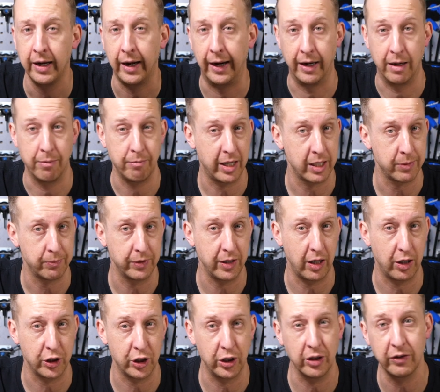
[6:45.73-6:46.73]
and in mass
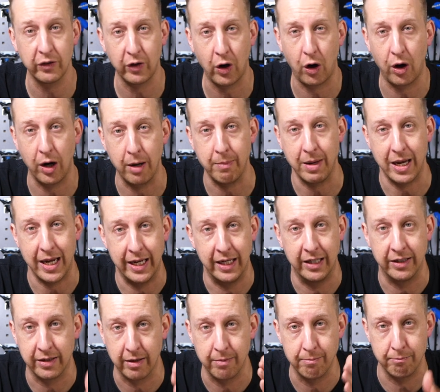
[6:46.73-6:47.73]
production, time
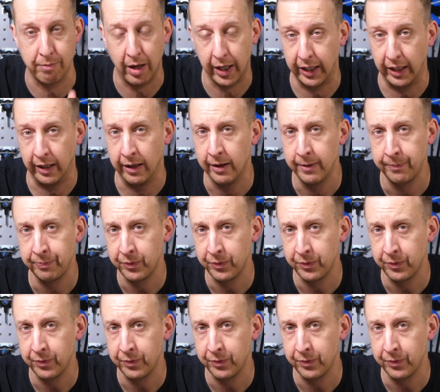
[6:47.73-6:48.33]
is money.